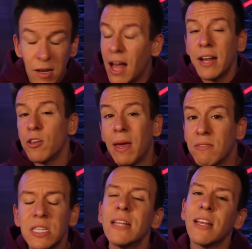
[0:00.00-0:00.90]
Online, you may
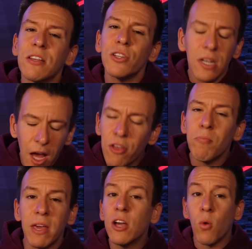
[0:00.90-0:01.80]
have seen that there's
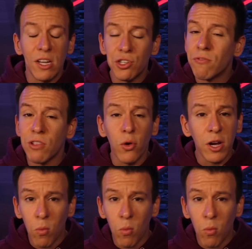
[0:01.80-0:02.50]
another big question floating